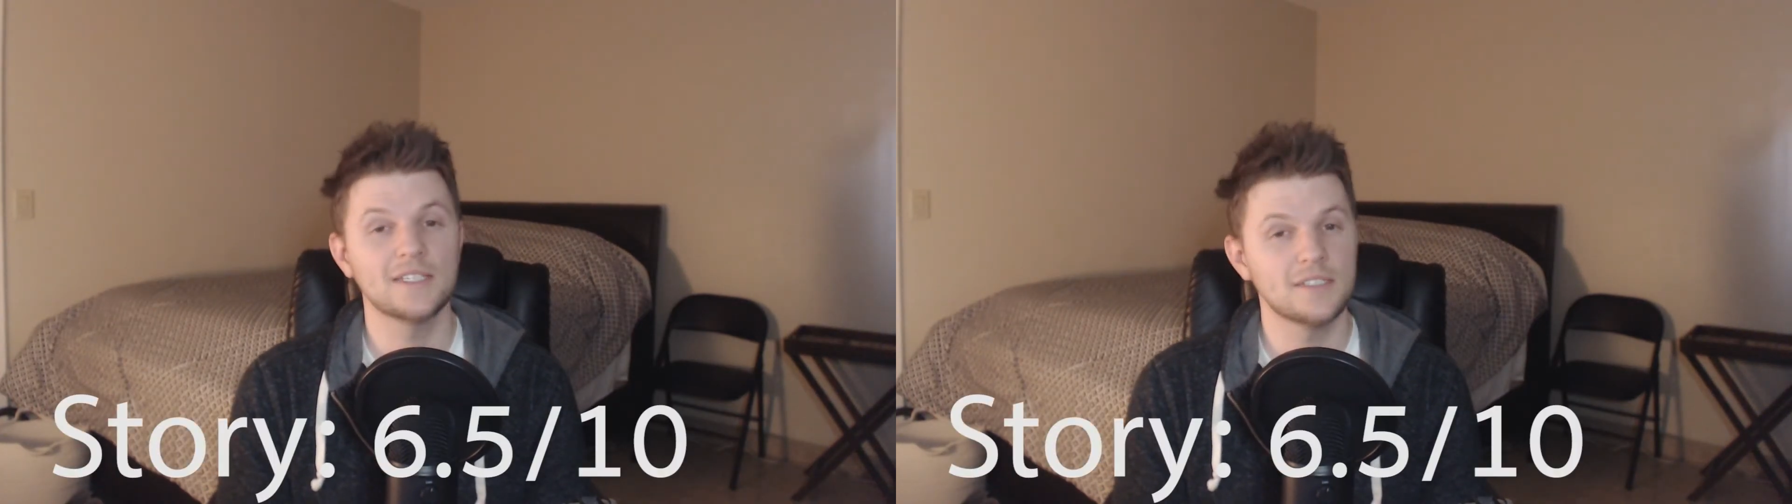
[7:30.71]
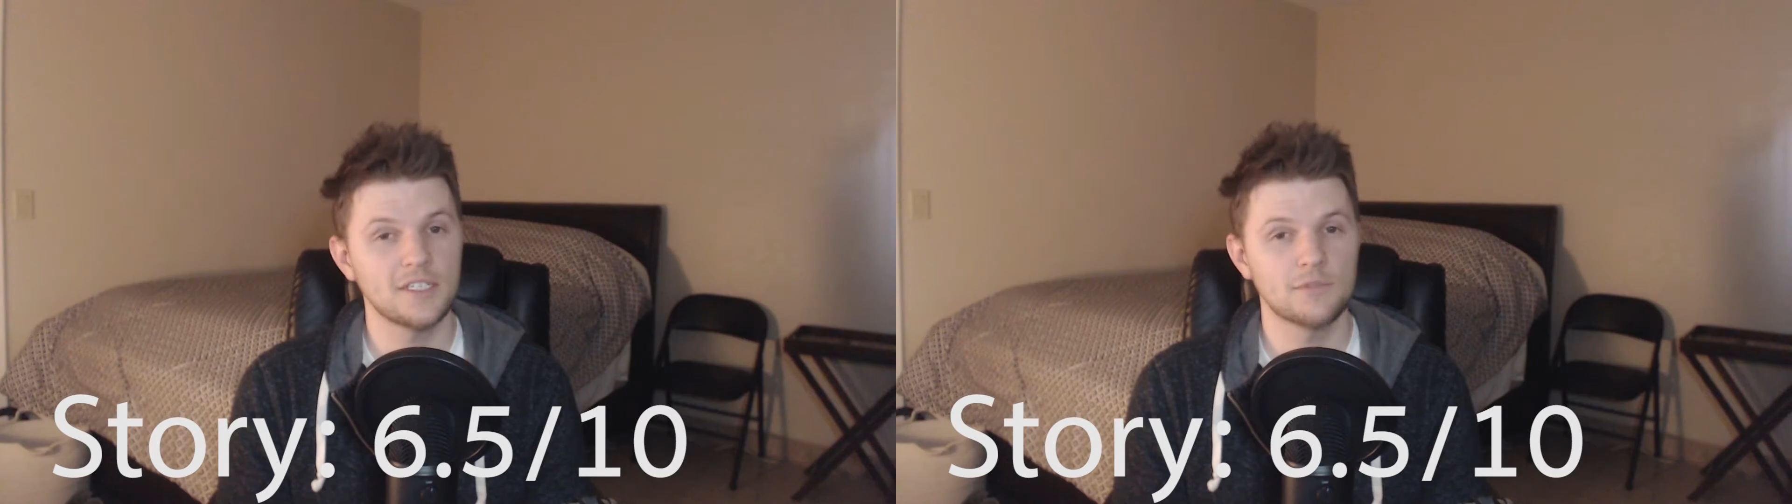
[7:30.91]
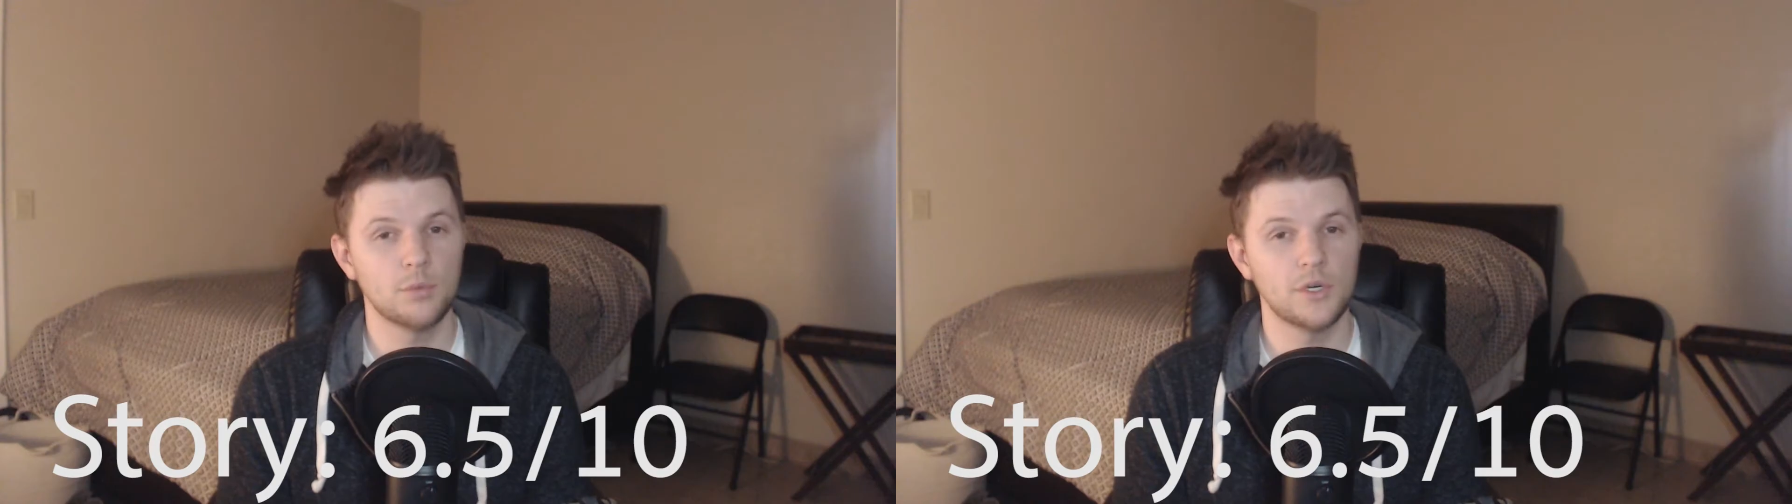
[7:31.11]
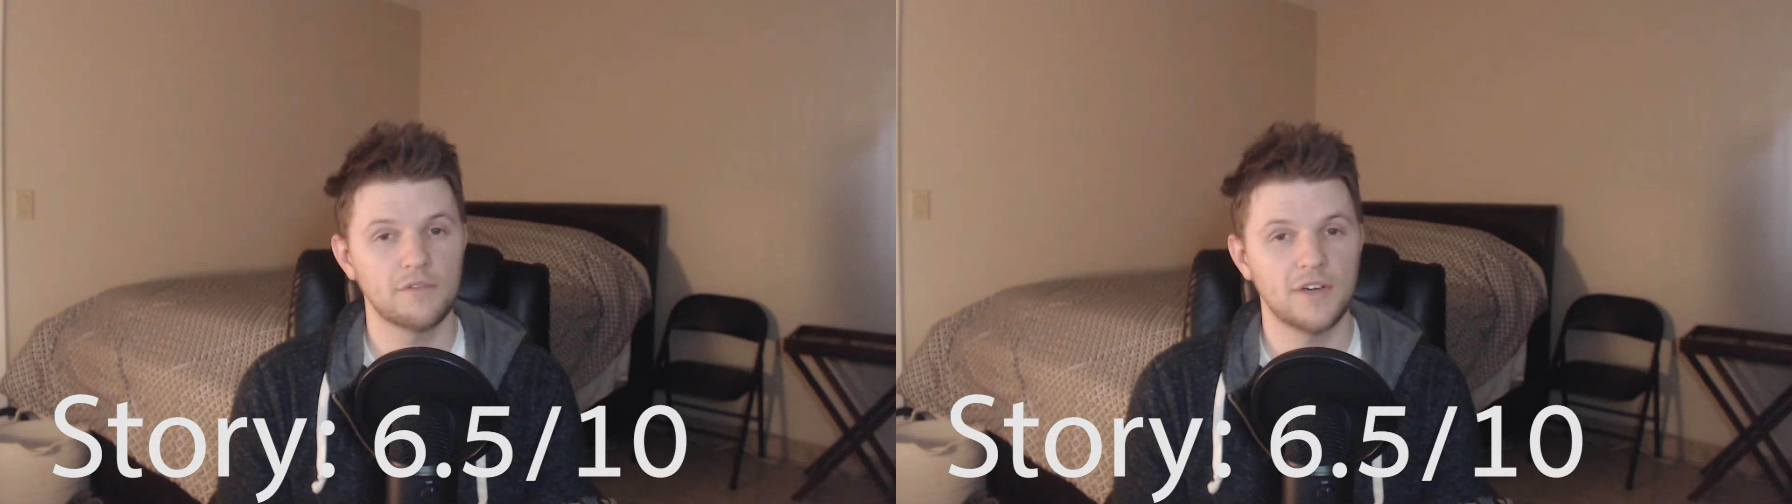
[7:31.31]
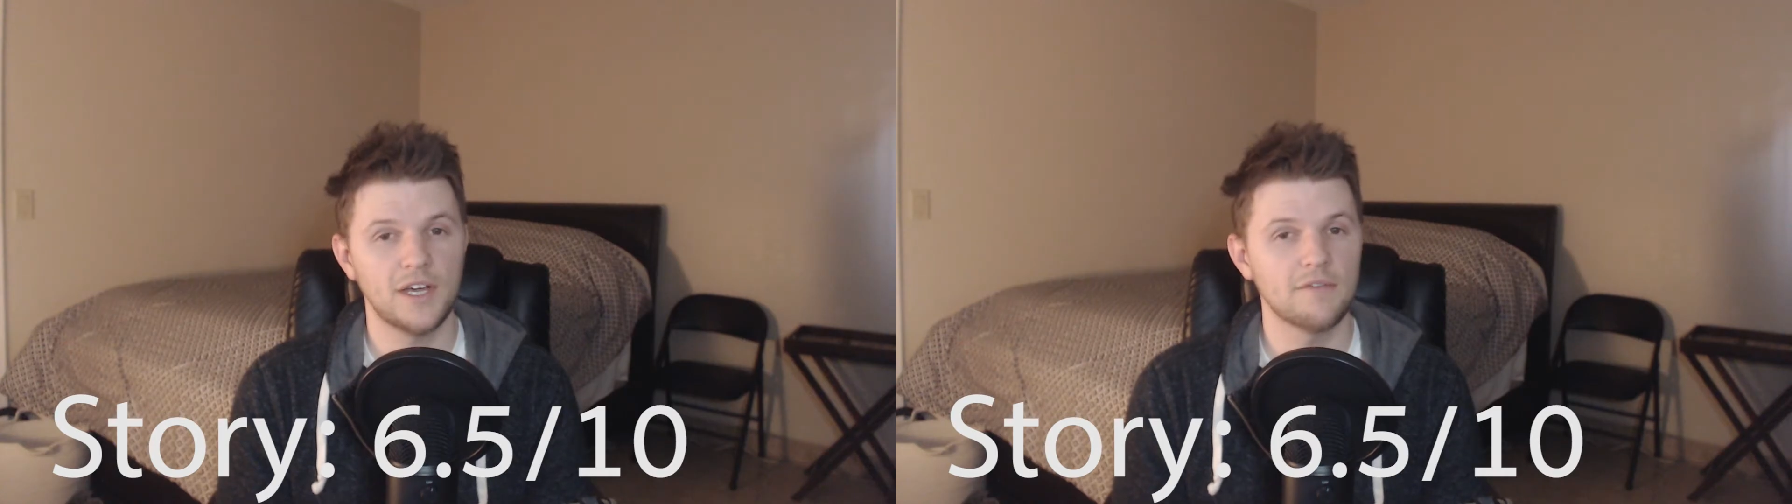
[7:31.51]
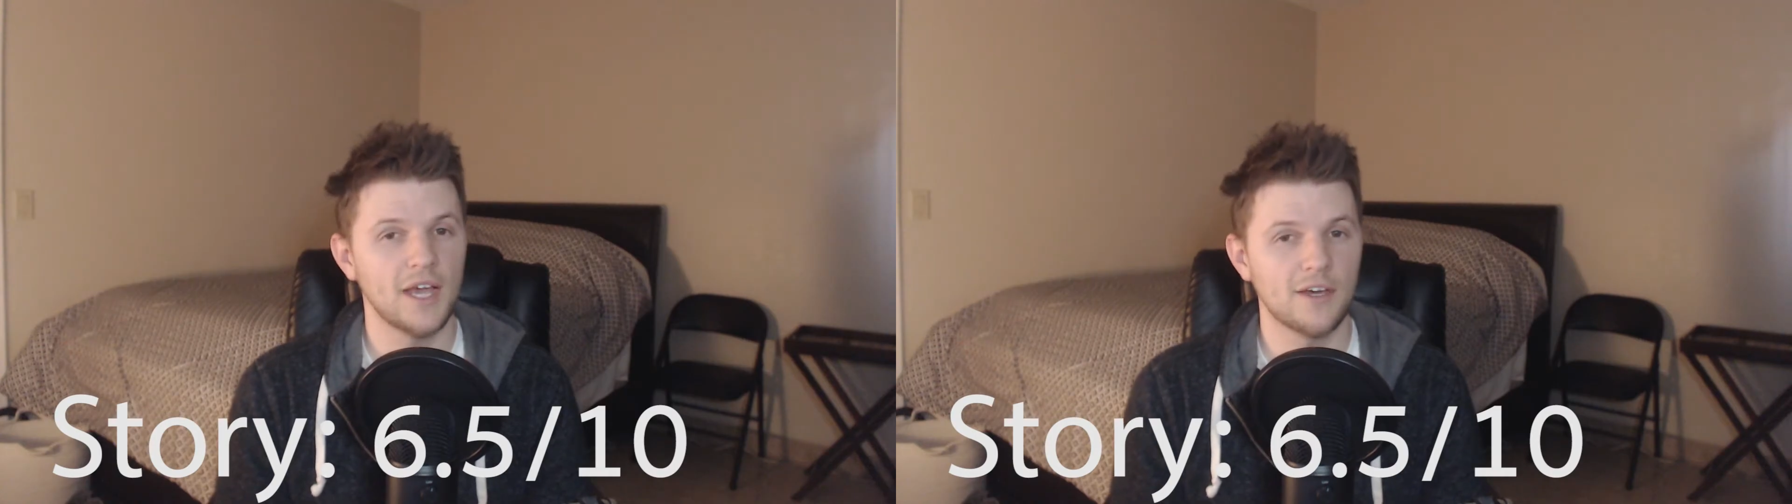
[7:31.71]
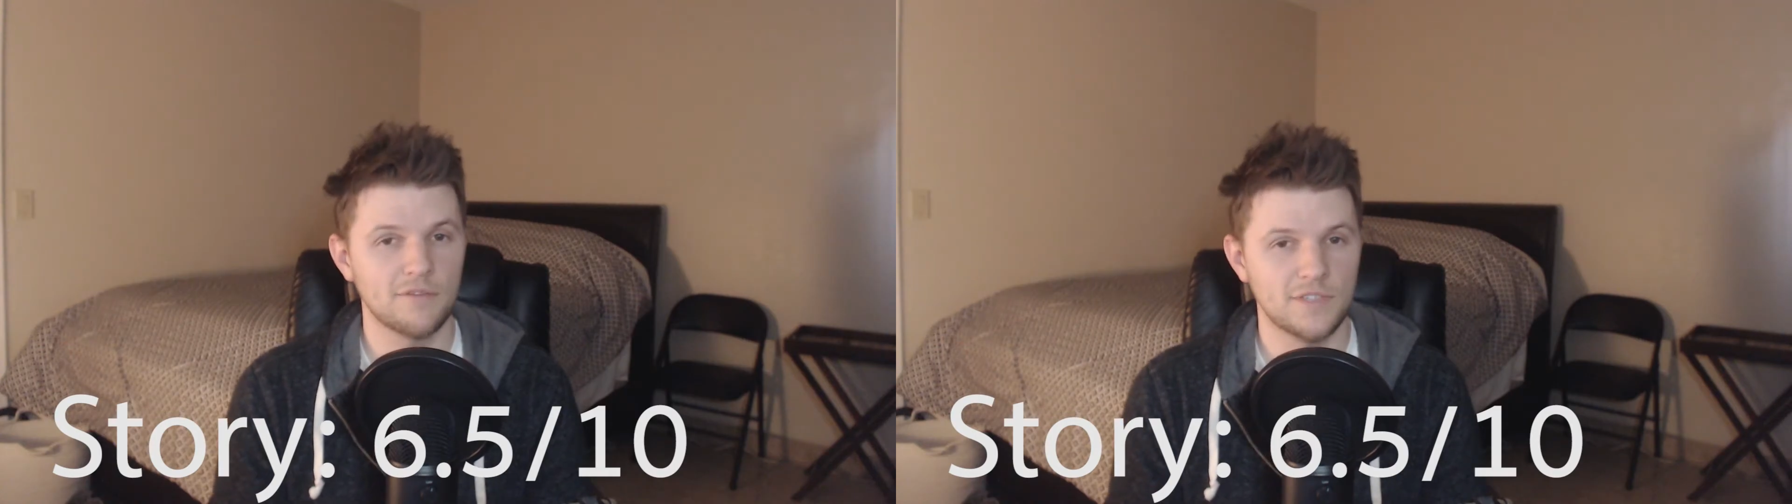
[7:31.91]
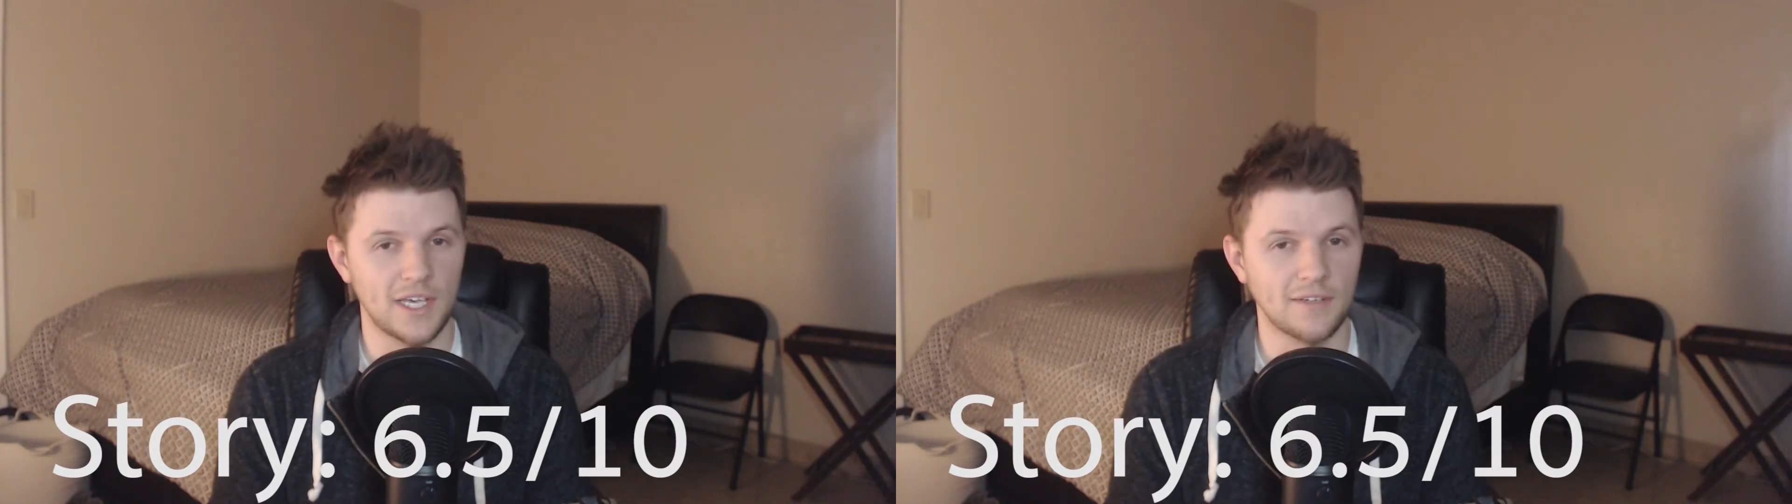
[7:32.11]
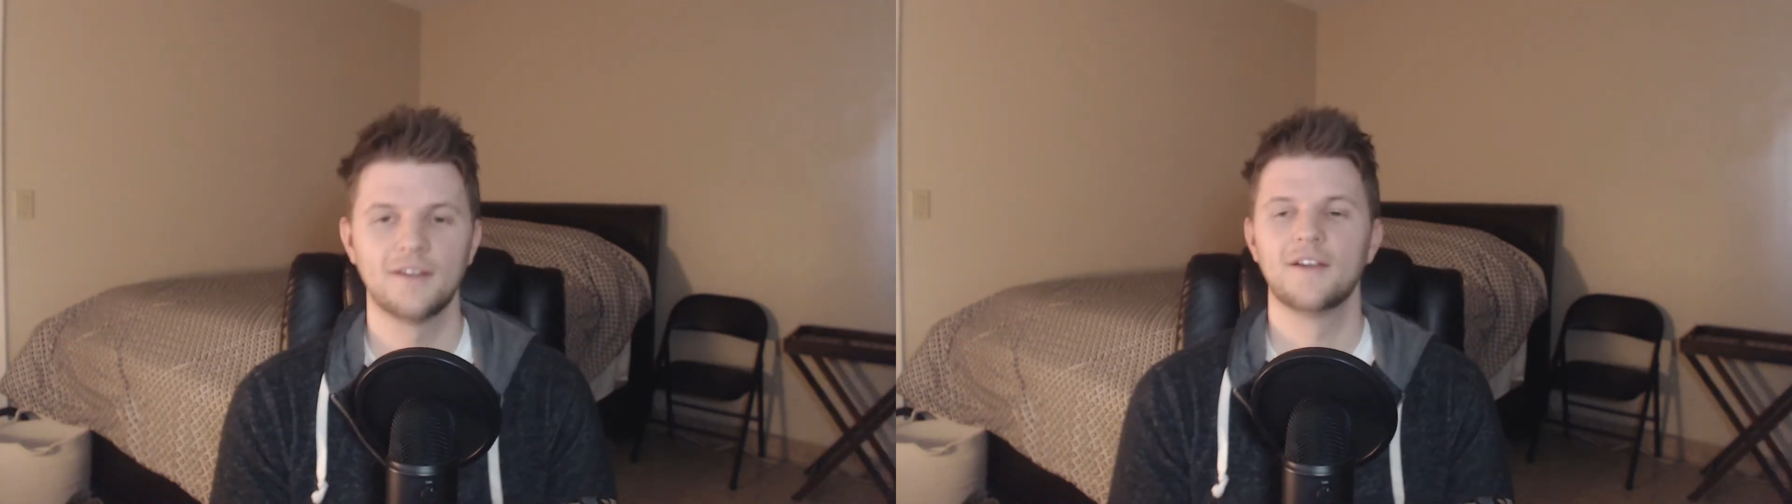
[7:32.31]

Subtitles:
6.5 out of 10.